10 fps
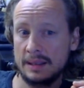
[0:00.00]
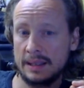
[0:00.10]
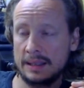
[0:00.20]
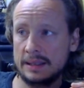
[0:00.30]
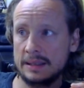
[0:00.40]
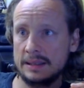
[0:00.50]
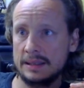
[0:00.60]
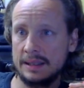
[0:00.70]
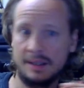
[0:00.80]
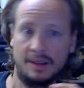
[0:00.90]
like
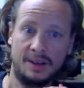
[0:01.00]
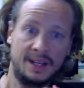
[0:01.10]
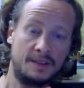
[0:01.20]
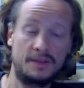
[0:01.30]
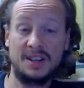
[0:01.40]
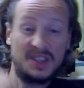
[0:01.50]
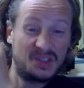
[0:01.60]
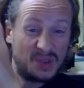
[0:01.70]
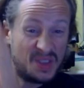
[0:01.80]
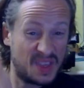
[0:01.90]
an RDF
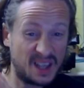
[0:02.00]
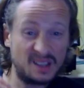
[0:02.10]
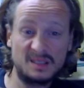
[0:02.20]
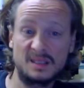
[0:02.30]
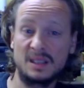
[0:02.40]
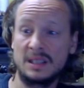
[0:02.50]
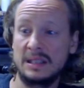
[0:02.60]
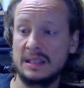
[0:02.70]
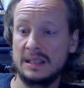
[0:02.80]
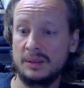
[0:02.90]
registry thing,
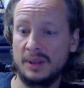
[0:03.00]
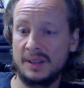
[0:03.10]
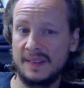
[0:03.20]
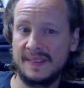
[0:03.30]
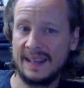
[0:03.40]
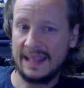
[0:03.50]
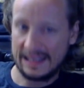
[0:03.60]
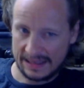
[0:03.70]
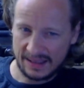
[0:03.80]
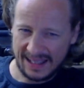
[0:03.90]
where you can say,
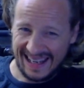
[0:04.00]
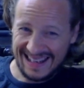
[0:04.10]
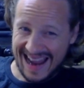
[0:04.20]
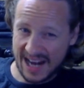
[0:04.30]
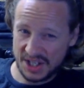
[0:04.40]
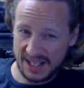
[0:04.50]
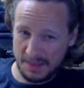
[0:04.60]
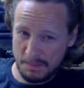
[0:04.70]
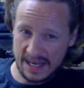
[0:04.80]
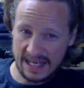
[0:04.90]
I actually
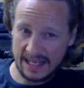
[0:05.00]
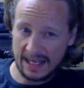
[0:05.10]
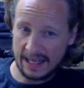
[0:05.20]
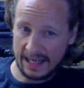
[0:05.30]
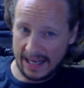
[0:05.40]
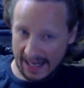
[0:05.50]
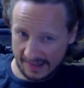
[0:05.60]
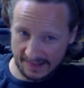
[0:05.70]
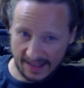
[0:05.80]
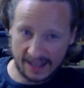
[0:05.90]
mean
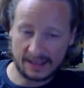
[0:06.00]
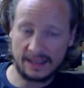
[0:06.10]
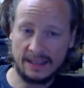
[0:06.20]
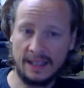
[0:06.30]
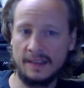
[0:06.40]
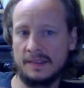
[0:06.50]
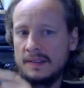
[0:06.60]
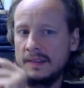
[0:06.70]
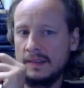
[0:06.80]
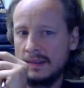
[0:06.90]
exactly
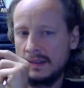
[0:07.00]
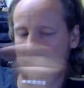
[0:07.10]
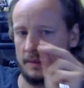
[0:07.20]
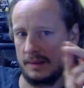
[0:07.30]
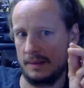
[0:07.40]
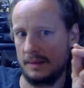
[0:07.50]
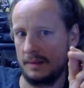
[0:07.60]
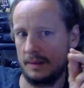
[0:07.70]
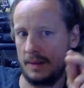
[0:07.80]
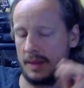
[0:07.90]
this
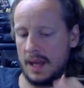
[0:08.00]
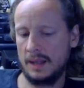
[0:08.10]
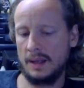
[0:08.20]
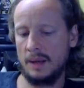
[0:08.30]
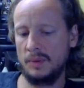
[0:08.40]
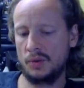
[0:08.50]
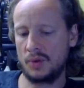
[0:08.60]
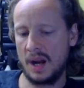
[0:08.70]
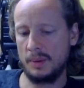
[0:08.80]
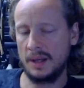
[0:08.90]
thing that I'm
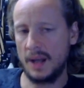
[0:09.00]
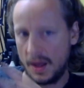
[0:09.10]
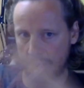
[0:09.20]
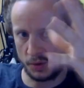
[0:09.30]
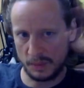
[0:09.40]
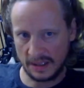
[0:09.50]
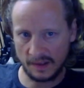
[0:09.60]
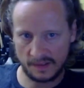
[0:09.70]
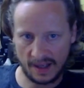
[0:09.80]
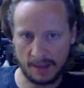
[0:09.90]
describing, and others mean
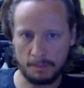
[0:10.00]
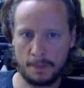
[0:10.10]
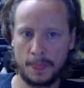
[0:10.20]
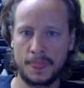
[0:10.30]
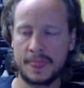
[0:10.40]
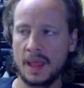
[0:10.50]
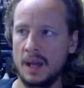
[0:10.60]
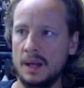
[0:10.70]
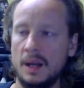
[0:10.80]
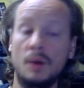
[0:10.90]
the same.
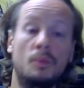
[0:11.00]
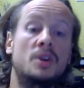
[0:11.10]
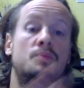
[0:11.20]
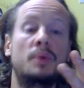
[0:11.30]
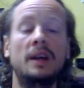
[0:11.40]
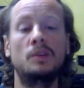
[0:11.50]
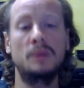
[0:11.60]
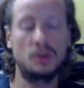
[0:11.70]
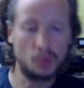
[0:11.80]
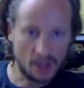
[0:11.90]
which brings
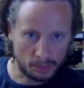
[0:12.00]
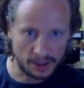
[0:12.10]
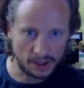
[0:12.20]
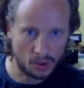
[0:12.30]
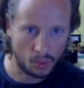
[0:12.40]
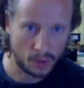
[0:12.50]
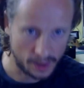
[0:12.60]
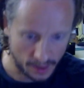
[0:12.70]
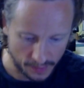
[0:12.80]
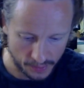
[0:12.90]
me to double encoder
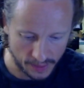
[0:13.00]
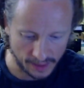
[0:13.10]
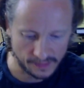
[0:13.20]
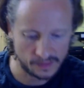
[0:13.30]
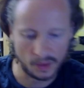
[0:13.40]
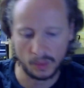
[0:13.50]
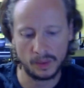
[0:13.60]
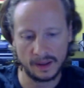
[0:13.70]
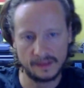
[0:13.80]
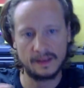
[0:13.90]
and other things.
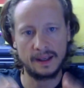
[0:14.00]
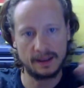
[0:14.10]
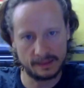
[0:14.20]
So it's like